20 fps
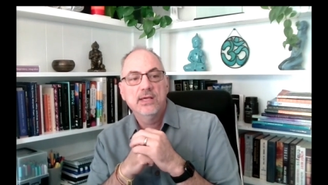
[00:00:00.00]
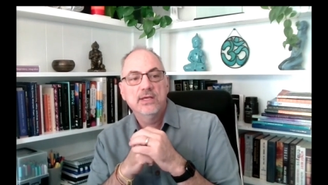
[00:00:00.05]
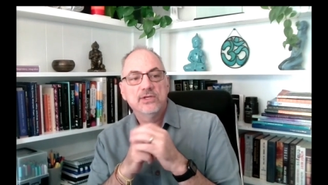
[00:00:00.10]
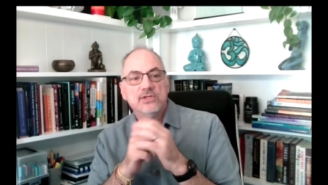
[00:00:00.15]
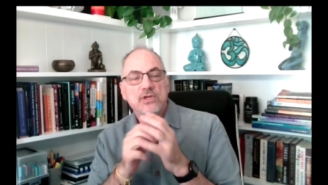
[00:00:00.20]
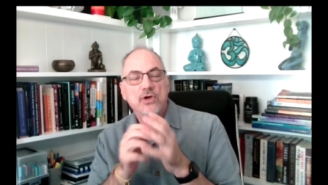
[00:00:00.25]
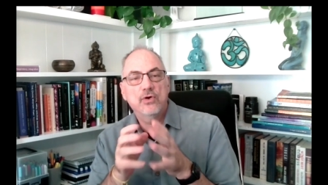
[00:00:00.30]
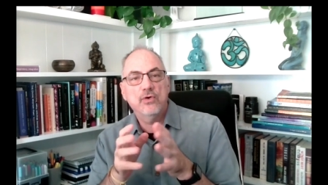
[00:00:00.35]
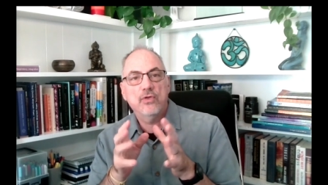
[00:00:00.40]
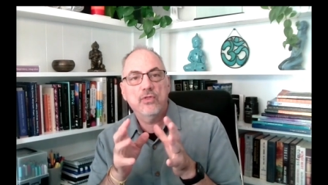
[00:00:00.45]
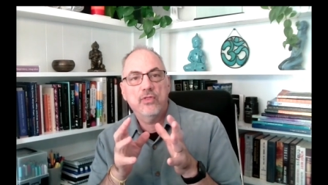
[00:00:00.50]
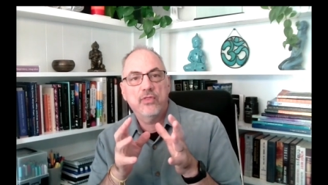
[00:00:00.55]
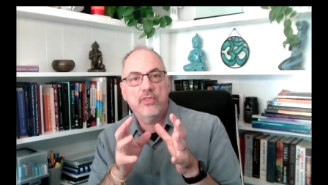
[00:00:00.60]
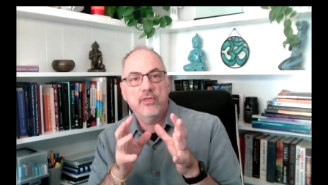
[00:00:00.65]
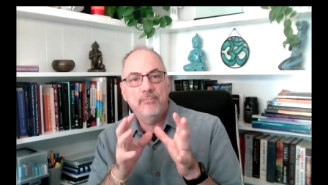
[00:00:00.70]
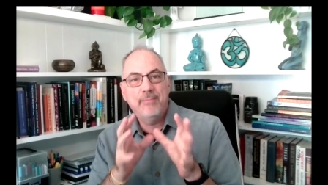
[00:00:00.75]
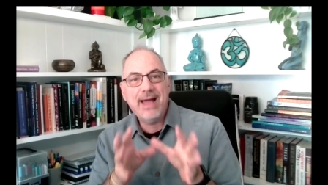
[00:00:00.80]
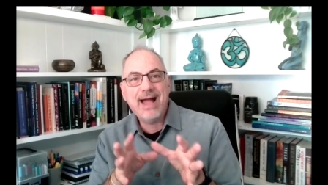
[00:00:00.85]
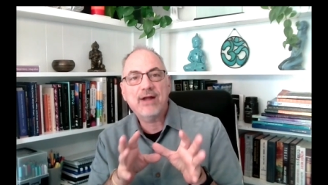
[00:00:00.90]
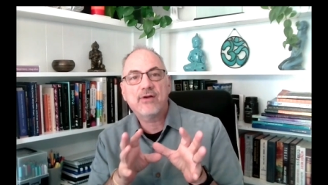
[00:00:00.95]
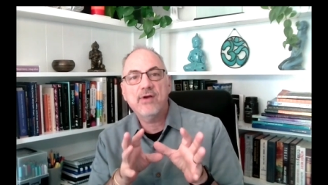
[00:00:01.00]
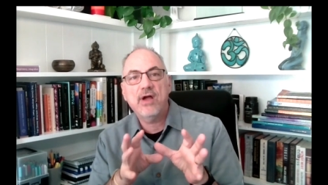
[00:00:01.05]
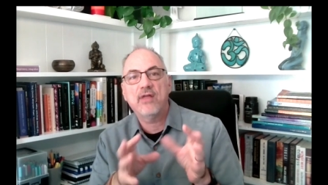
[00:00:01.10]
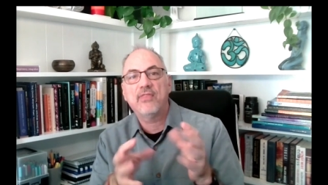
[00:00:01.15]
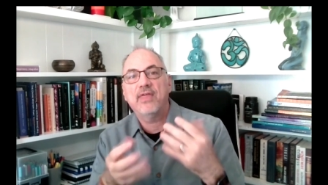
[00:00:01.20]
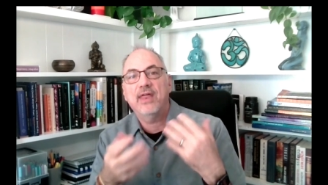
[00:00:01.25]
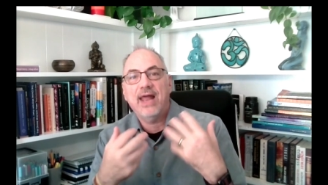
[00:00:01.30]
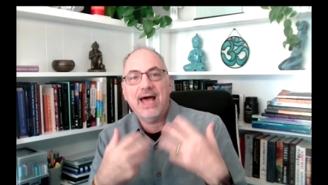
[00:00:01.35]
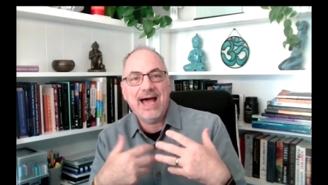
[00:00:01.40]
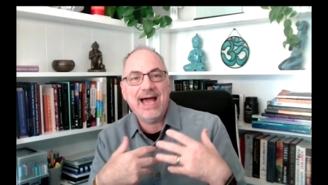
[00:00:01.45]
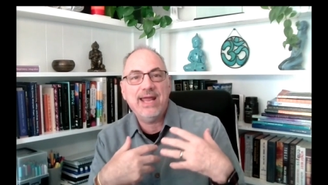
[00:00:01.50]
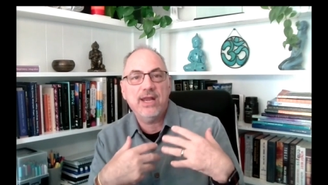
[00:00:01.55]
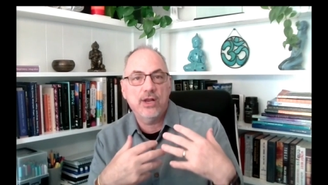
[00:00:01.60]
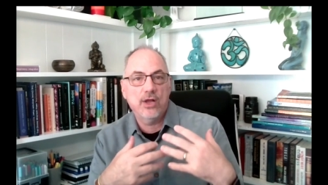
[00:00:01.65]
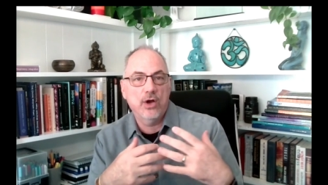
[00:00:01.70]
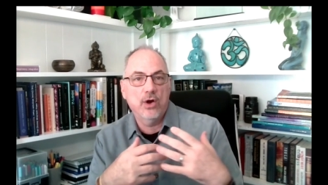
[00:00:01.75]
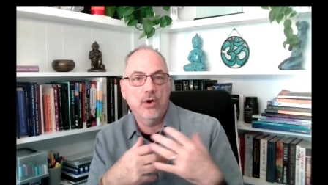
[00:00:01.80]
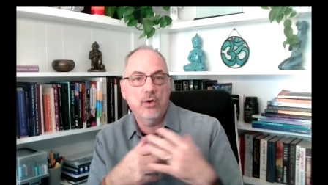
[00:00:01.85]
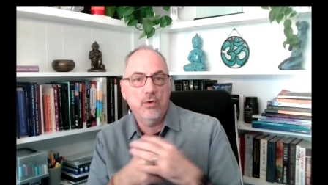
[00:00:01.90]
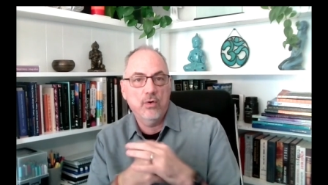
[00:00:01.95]
So the background that I
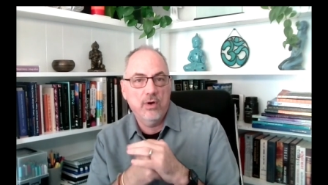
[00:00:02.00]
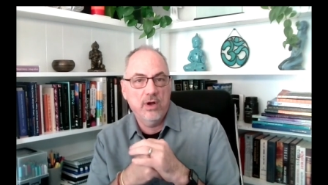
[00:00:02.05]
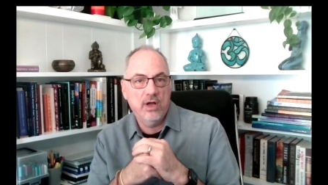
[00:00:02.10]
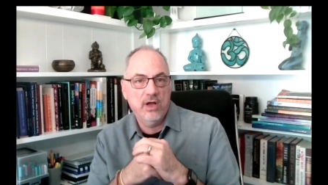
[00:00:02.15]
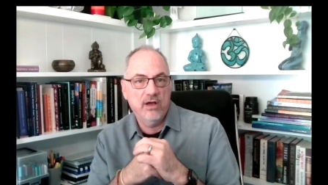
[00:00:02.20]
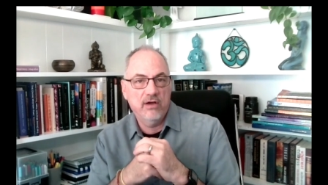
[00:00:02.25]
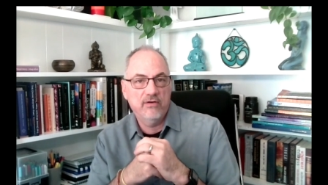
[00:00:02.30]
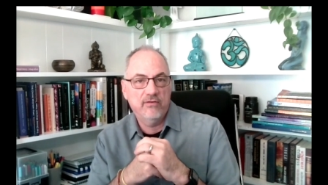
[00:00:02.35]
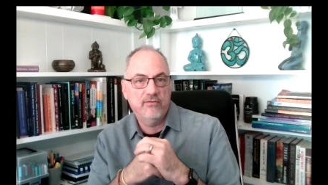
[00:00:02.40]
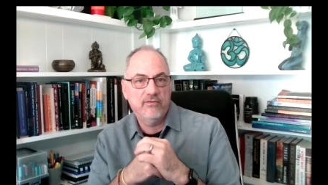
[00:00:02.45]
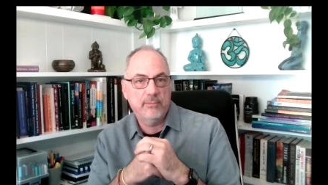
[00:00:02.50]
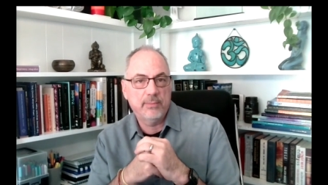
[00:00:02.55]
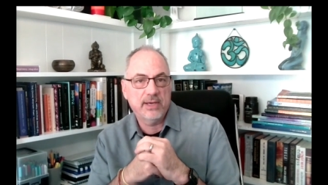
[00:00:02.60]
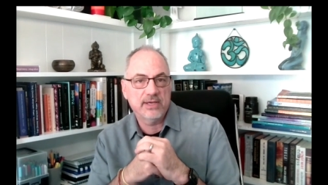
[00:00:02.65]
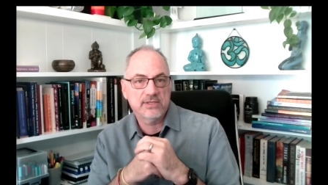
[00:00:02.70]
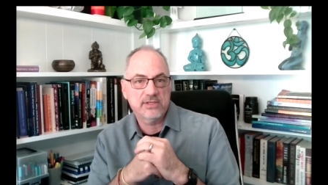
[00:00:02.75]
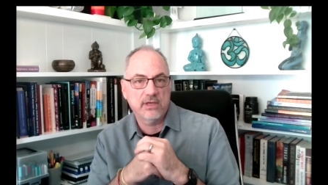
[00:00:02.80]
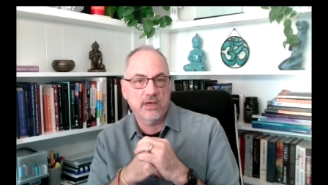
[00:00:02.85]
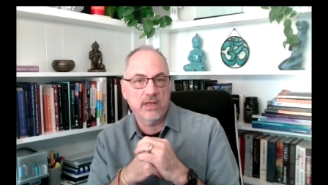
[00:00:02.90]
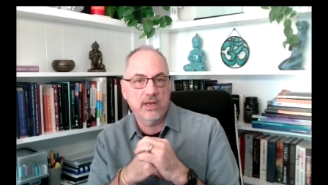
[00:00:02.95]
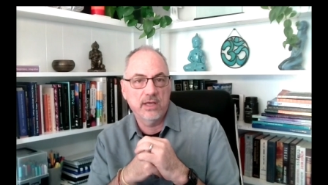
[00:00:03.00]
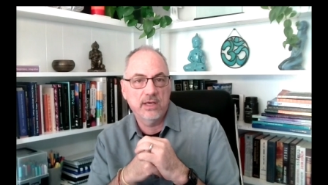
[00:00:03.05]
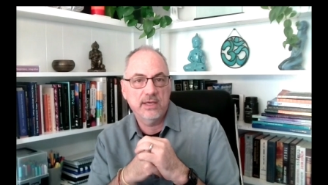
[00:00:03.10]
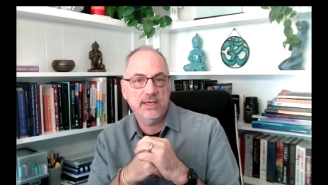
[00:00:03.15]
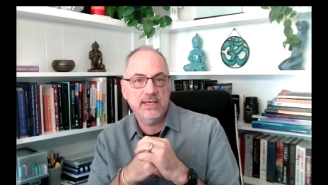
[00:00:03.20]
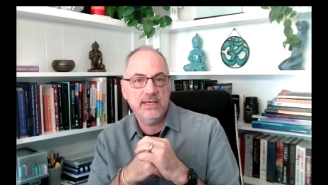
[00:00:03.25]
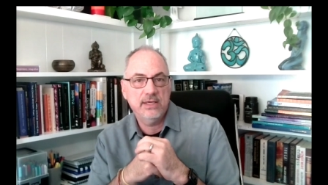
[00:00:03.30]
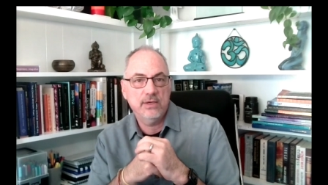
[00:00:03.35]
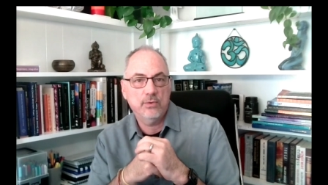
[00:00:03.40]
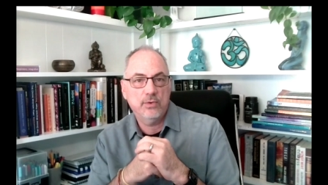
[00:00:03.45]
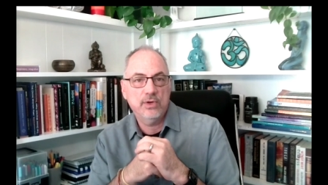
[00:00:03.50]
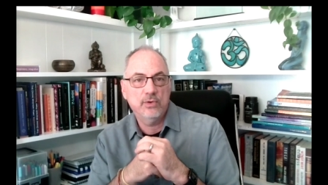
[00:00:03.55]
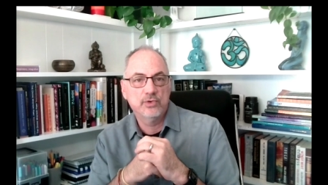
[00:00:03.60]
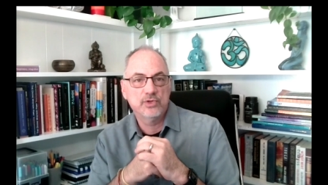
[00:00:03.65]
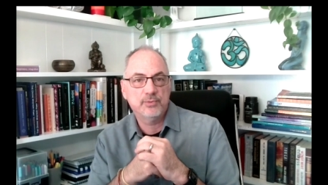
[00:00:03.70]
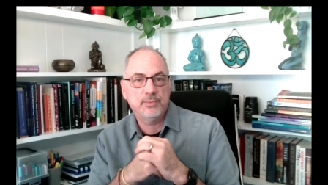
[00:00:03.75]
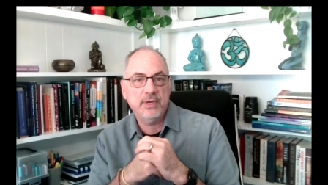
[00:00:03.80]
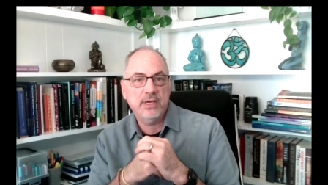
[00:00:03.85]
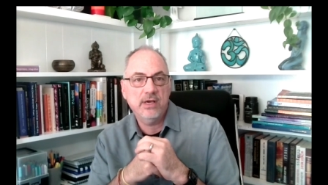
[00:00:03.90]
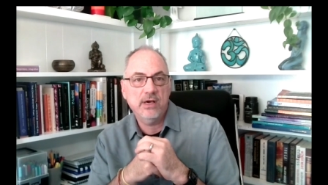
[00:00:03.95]
know of Vipassana, it, it
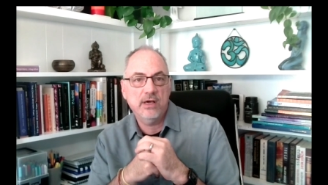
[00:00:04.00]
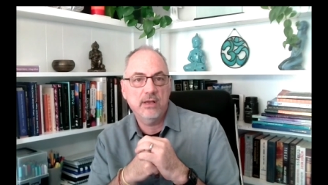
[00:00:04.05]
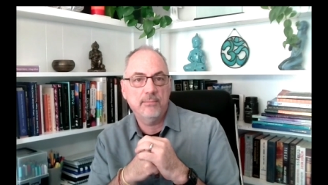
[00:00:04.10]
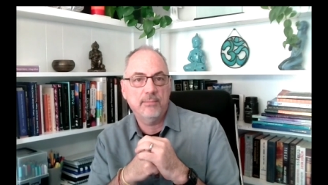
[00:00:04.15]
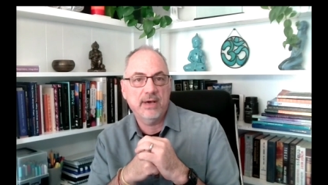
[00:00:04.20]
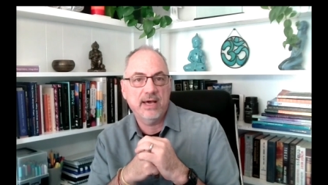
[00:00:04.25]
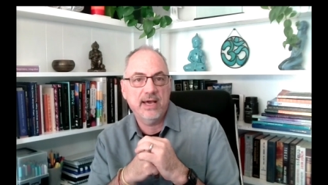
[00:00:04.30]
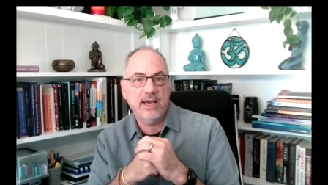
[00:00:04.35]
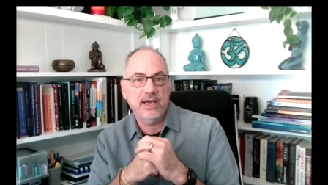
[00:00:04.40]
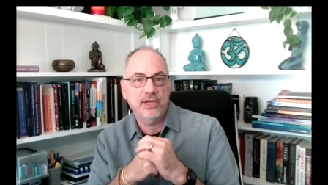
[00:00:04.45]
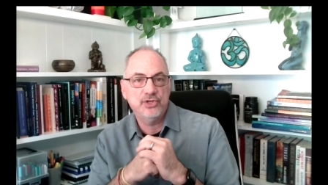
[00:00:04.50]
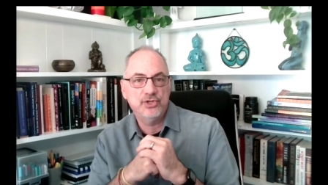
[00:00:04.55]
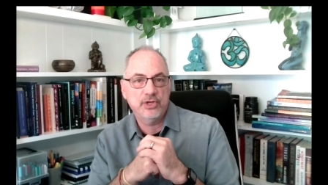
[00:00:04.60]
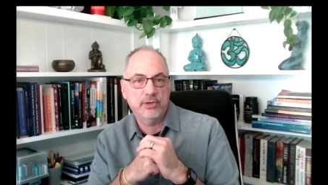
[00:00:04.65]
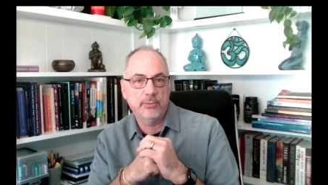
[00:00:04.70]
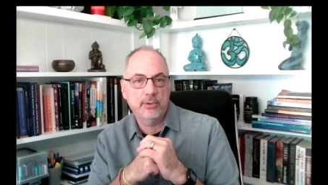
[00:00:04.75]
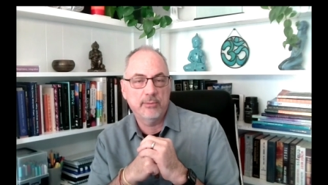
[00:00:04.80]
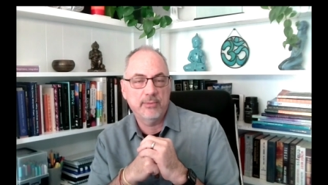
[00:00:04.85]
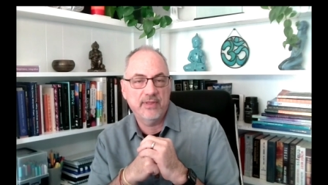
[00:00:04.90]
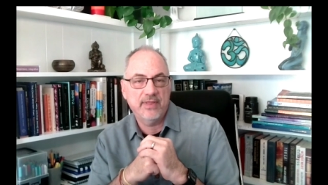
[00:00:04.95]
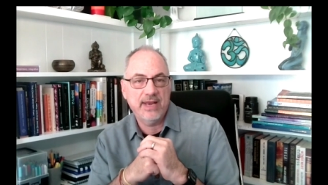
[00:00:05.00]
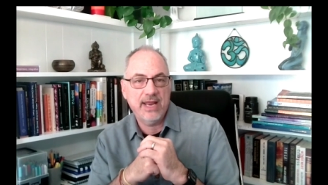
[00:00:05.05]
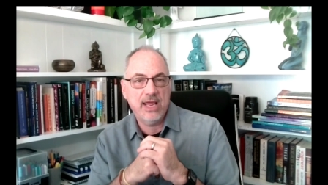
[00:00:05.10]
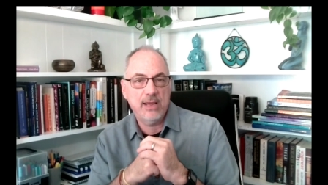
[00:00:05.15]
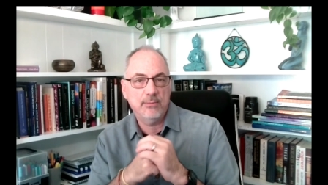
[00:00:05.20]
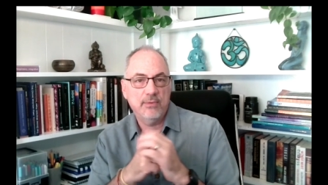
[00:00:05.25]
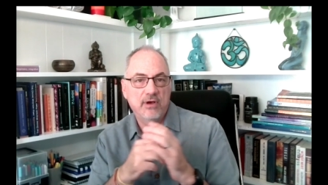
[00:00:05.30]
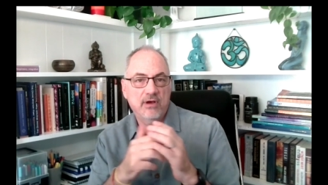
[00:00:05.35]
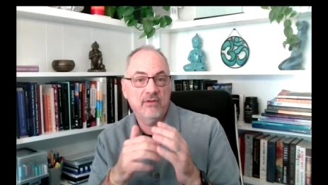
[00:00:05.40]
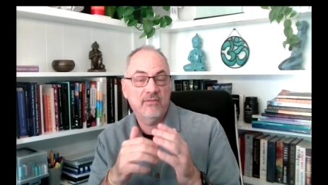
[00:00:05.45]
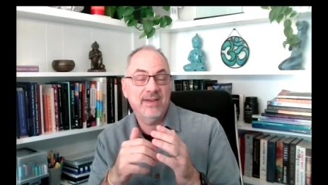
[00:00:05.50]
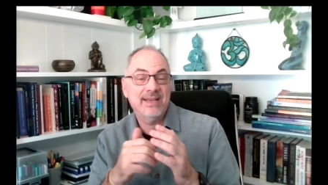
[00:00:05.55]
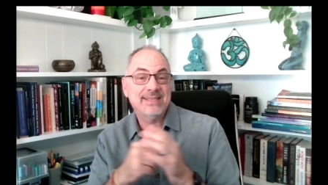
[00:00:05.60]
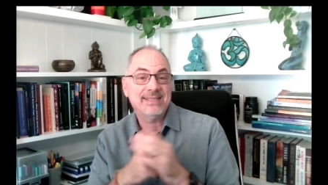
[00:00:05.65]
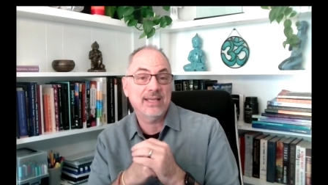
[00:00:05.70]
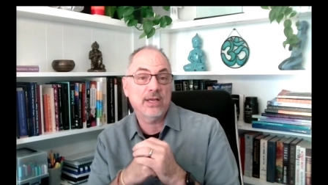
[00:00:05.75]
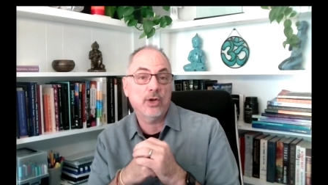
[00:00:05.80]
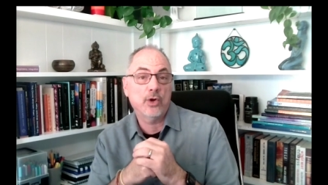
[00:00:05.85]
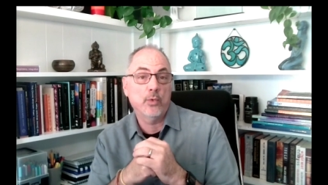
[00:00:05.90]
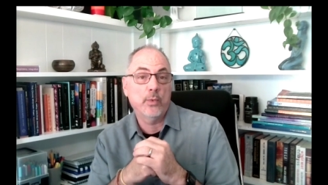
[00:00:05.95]
was begun by a gentleman by the name of
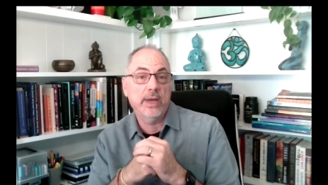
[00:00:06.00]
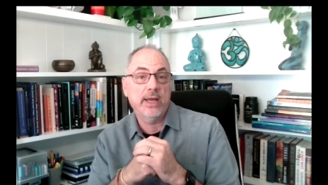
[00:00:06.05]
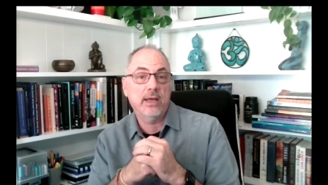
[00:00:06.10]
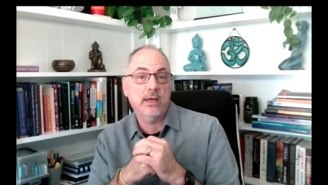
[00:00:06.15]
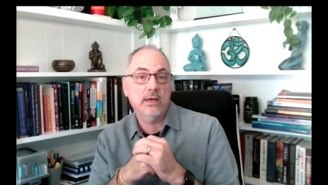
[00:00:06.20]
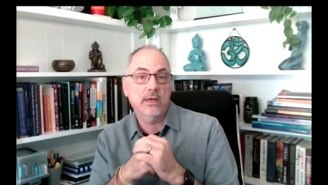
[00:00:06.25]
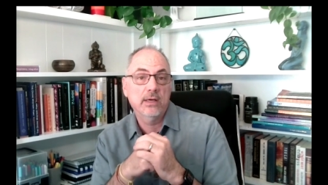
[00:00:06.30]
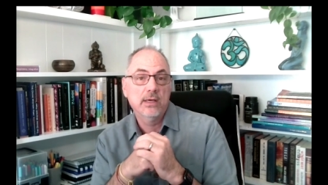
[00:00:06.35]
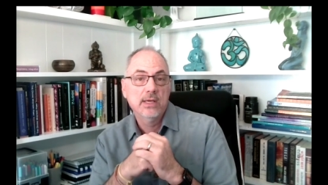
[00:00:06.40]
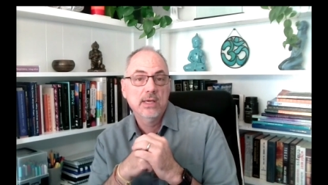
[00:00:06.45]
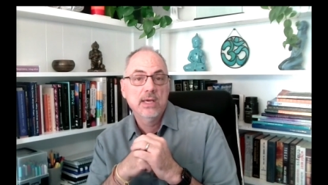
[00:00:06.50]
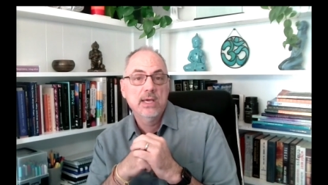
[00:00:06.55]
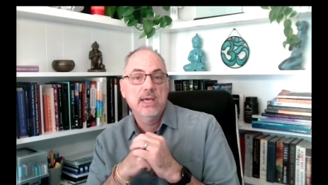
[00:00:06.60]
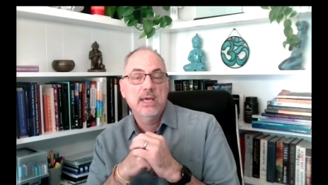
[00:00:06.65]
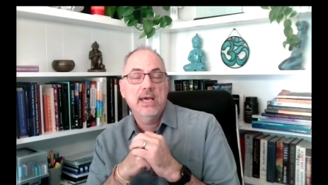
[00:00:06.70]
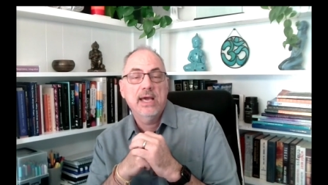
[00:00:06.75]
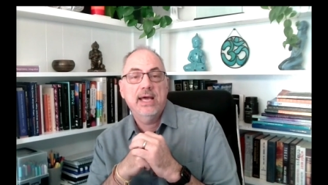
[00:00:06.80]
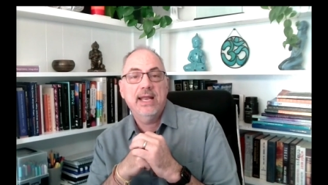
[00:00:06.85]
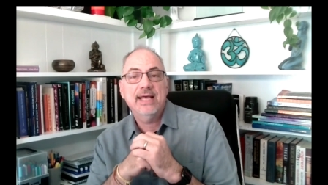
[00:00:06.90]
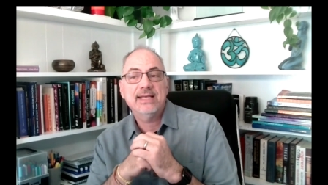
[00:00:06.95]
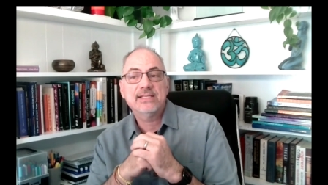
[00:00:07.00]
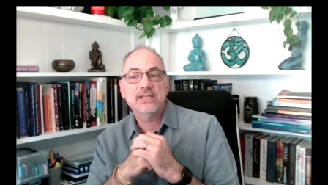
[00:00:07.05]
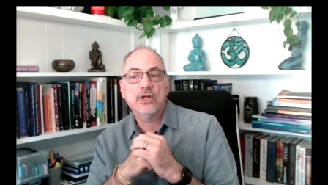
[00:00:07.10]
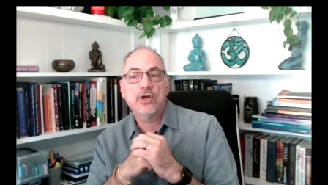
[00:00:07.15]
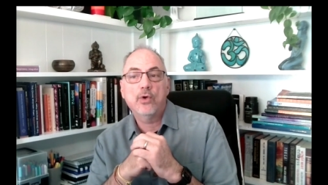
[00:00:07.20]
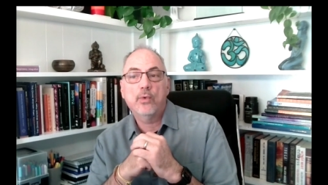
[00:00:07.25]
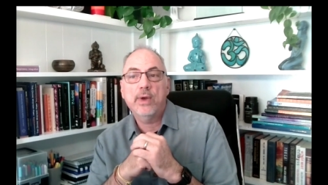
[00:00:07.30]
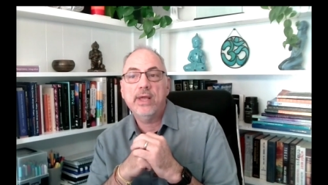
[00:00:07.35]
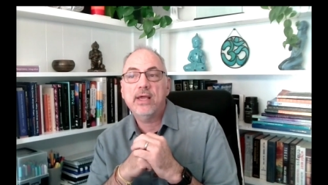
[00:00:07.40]
Essen Goenka. And Essen